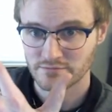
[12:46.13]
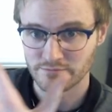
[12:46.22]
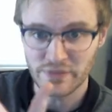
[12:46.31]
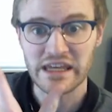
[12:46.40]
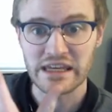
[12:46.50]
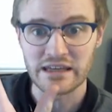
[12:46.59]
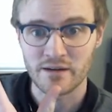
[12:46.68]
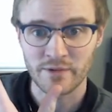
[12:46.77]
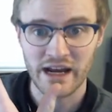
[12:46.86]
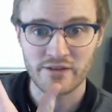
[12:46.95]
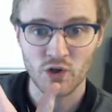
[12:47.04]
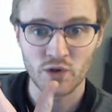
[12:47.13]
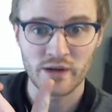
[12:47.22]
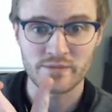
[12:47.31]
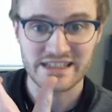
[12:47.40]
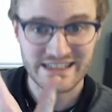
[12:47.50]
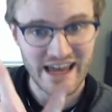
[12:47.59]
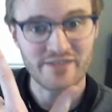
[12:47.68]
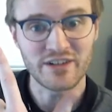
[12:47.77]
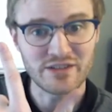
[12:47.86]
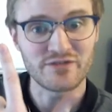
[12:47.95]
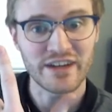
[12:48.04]
B. I'm going to have to hold up
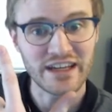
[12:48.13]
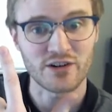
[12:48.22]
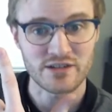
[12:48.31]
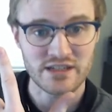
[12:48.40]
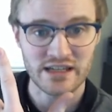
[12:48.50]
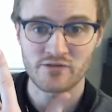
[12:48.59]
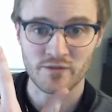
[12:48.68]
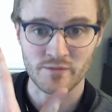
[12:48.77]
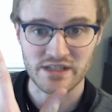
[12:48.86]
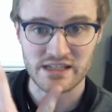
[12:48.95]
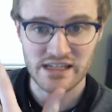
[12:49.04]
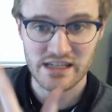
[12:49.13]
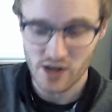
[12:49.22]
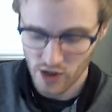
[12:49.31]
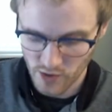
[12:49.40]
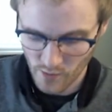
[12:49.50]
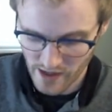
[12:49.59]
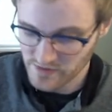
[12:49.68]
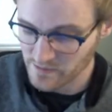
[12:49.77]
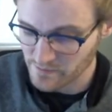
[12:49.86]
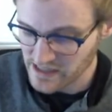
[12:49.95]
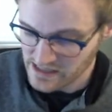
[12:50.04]
7 fingers to get from C all the way up
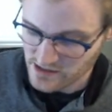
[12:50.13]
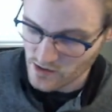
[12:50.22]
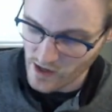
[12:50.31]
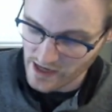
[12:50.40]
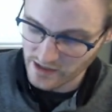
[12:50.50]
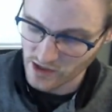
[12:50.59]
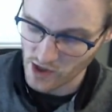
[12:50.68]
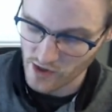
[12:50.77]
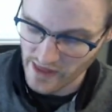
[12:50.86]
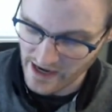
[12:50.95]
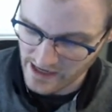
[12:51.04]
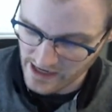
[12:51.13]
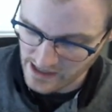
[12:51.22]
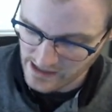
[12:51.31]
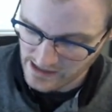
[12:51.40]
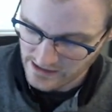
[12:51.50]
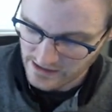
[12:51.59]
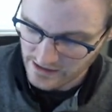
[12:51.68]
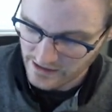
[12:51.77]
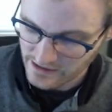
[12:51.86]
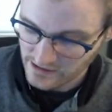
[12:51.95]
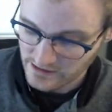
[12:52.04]
to B, so I could call that a
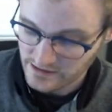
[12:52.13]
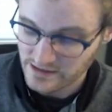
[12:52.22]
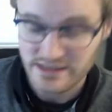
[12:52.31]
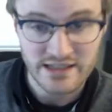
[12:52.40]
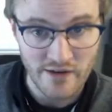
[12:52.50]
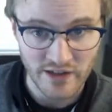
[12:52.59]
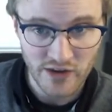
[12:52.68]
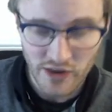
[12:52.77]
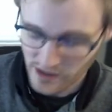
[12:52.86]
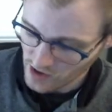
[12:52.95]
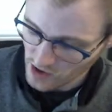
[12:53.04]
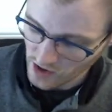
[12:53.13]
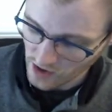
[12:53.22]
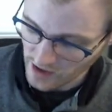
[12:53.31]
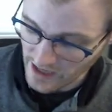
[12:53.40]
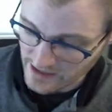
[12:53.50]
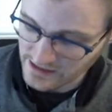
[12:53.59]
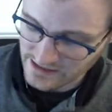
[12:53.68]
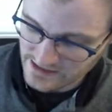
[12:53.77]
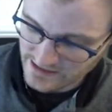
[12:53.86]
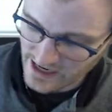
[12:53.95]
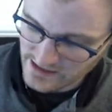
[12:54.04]
seventh. And in
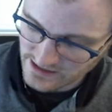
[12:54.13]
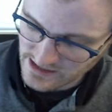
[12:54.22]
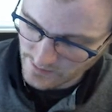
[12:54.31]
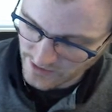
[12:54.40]
this last example